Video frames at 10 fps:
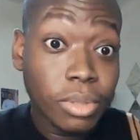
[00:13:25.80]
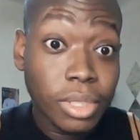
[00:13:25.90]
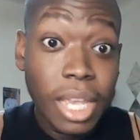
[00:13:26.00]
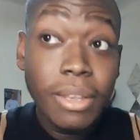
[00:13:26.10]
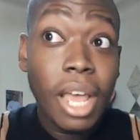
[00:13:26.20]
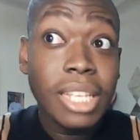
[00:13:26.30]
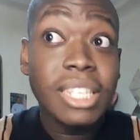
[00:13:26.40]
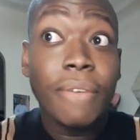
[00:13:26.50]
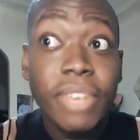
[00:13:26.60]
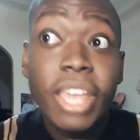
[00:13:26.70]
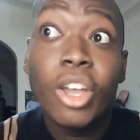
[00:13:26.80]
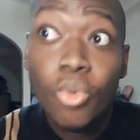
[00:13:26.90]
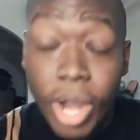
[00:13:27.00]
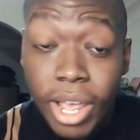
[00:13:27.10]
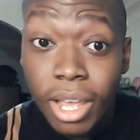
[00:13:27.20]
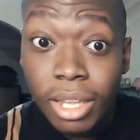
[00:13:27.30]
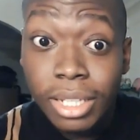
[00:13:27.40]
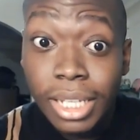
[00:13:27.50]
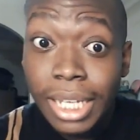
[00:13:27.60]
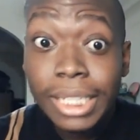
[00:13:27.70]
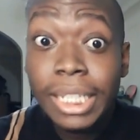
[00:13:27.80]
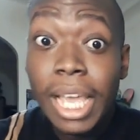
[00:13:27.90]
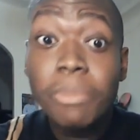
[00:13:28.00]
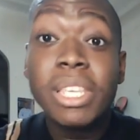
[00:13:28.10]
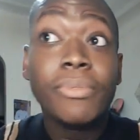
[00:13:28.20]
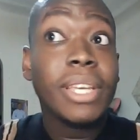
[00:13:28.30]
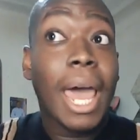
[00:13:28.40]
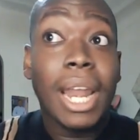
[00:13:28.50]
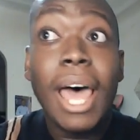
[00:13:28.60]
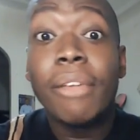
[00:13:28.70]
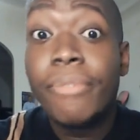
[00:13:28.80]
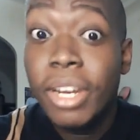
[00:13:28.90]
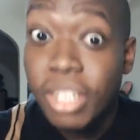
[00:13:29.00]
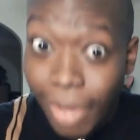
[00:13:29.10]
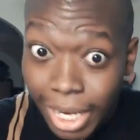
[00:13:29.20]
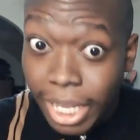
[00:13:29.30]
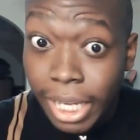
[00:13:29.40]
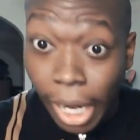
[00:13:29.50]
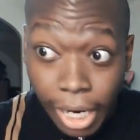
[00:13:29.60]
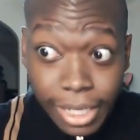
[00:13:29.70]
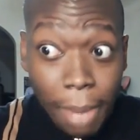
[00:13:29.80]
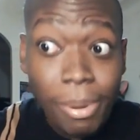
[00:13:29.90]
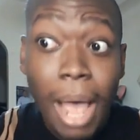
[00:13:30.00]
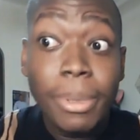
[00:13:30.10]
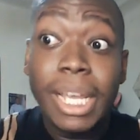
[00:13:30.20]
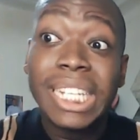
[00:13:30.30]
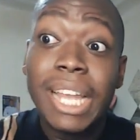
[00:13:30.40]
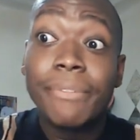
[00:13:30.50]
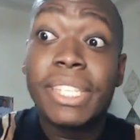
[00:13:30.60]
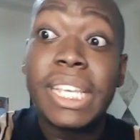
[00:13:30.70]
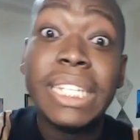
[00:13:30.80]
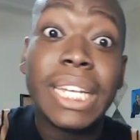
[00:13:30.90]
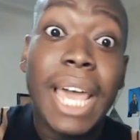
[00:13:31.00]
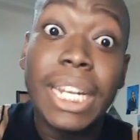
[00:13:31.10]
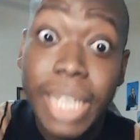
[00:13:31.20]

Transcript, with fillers: in her seven year career, MTV got a lot of footage of Aaliyah that probably has never seen the light of